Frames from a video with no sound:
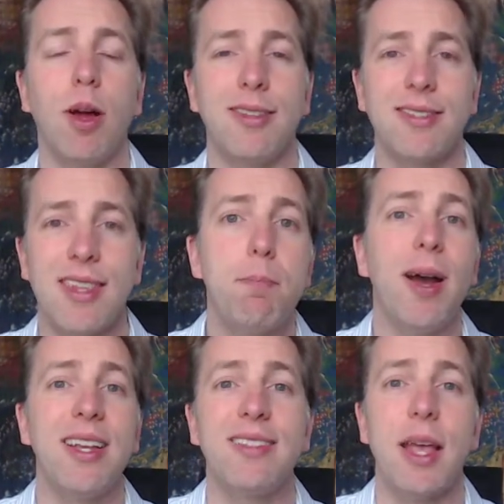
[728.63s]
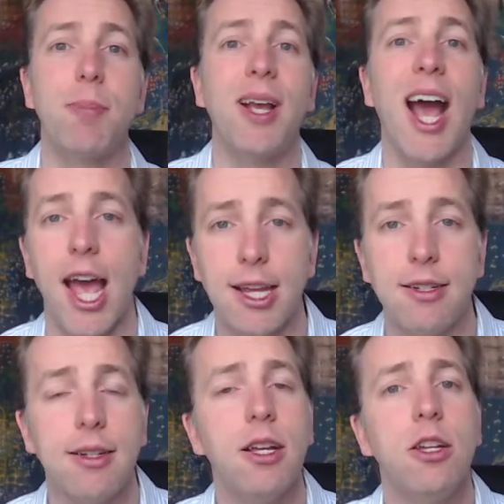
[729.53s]
step-by-step guide
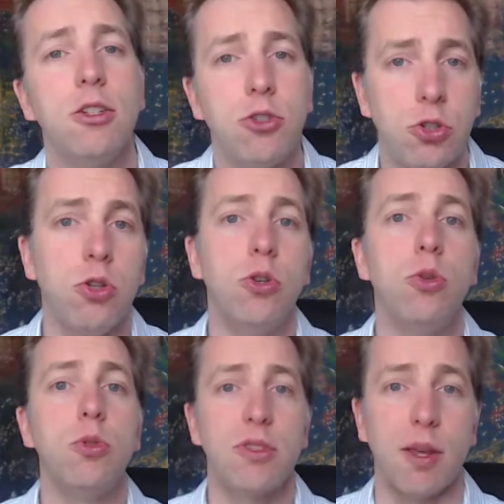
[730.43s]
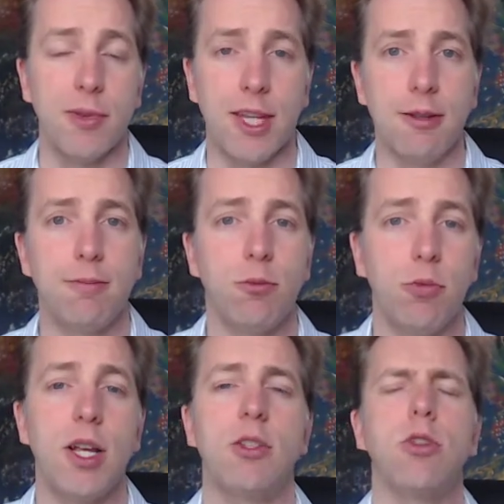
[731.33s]
to something,
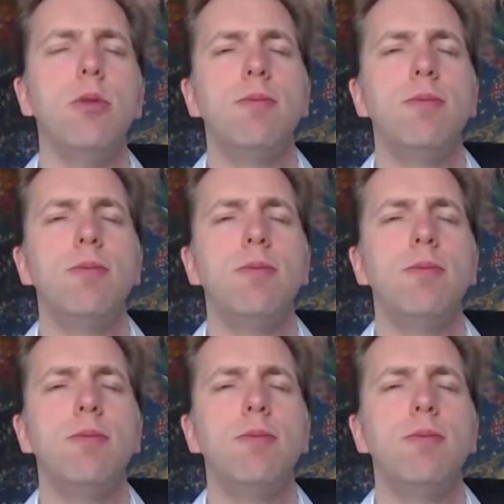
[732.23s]
right? So